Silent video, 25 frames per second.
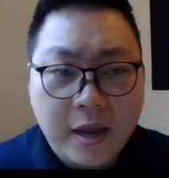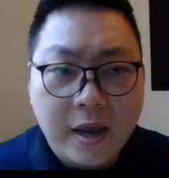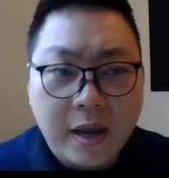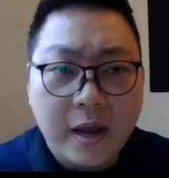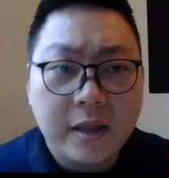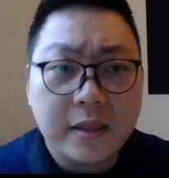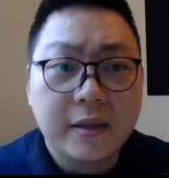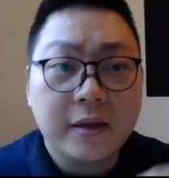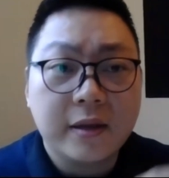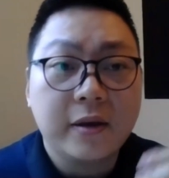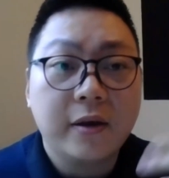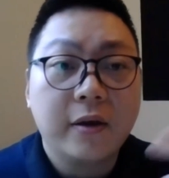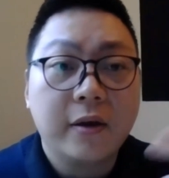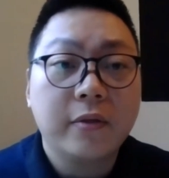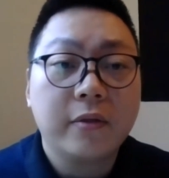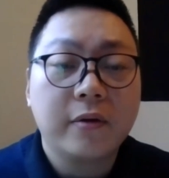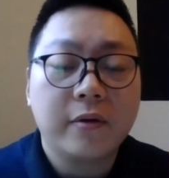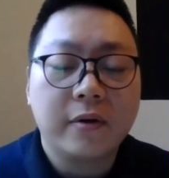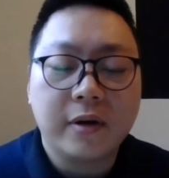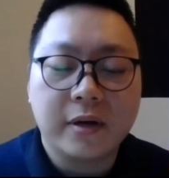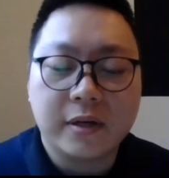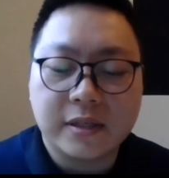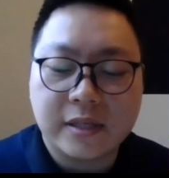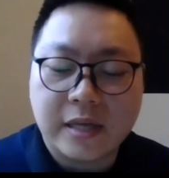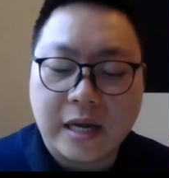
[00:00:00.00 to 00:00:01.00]
And the
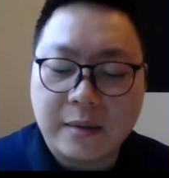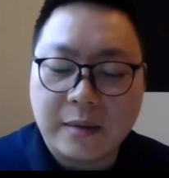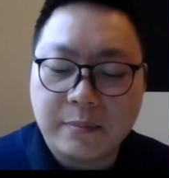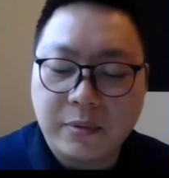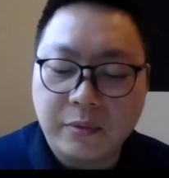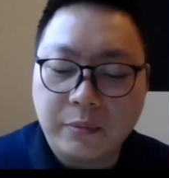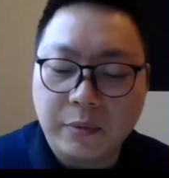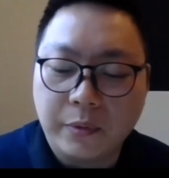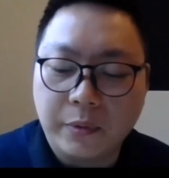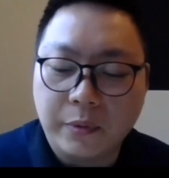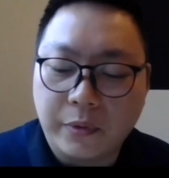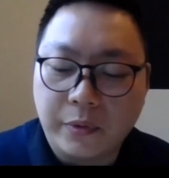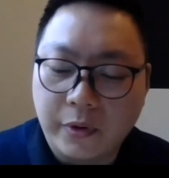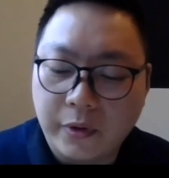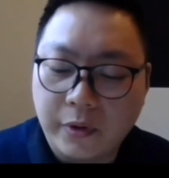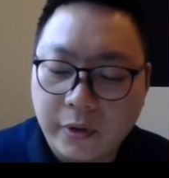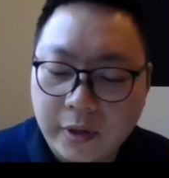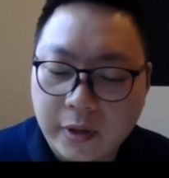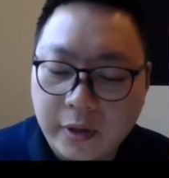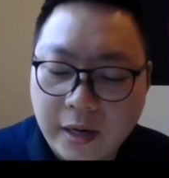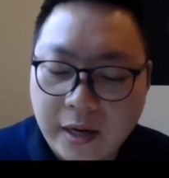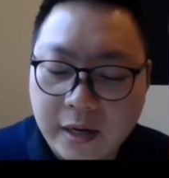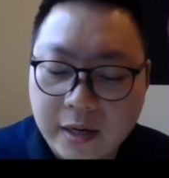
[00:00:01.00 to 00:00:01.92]
other example we were looking